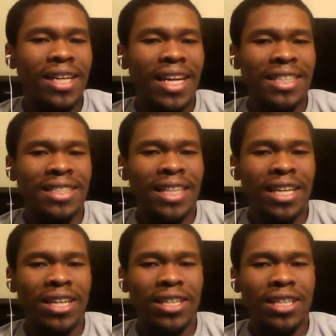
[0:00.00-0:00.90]
It's
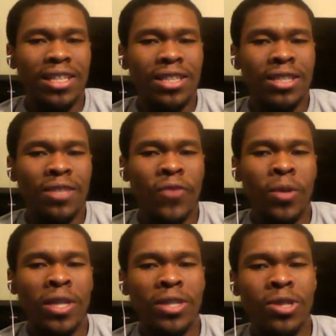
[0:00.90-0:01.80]
like the
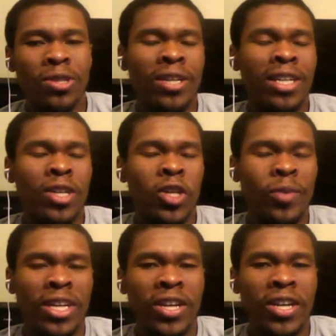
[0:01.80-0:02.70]
voting turnout in
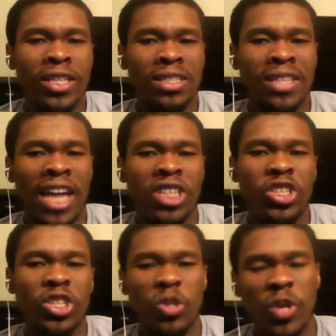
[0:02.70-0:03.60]
urban areas is
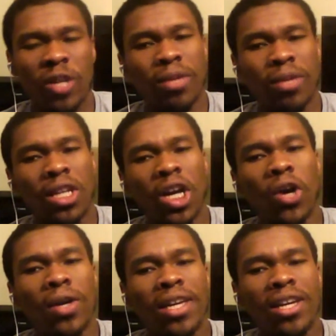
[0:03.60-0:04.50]
actually incredibly
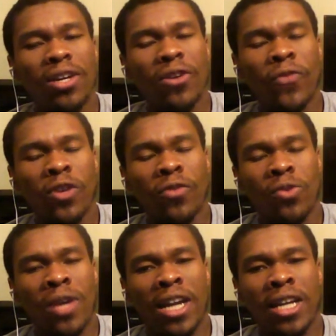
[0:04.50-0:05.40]
low for a
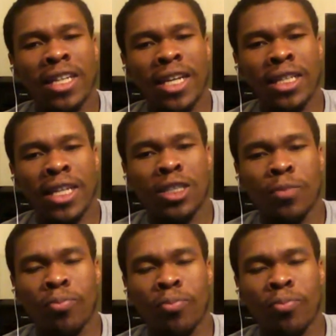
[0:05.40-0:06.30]
variety. It's
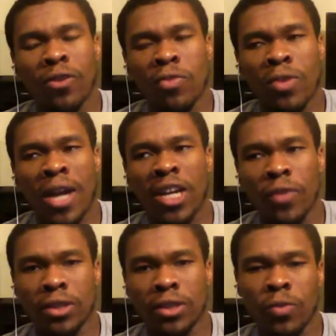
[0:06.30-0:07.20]
suppressed for a variety of
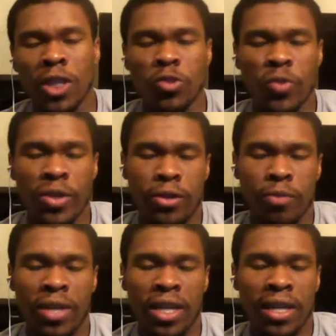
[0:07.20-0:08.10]
reasons. One of those reasons
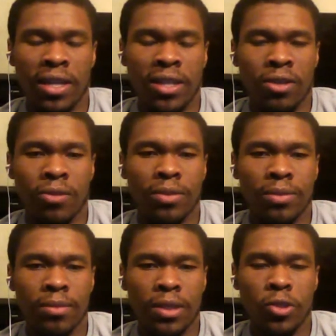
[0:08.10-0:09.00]
being, you know,
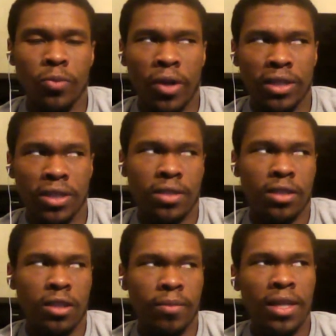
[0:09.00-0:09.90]
the two-party
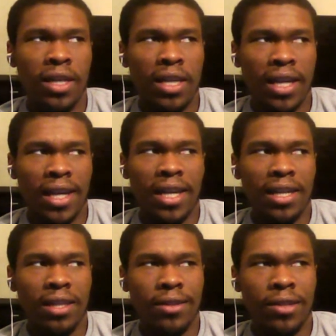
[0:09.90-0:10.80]
system,
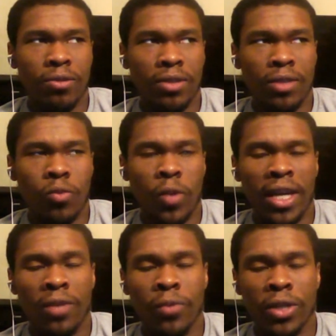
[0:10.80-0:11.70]
and you know the
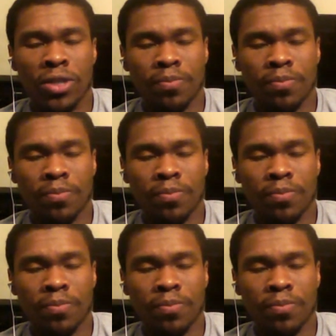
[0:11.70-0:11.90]
way in which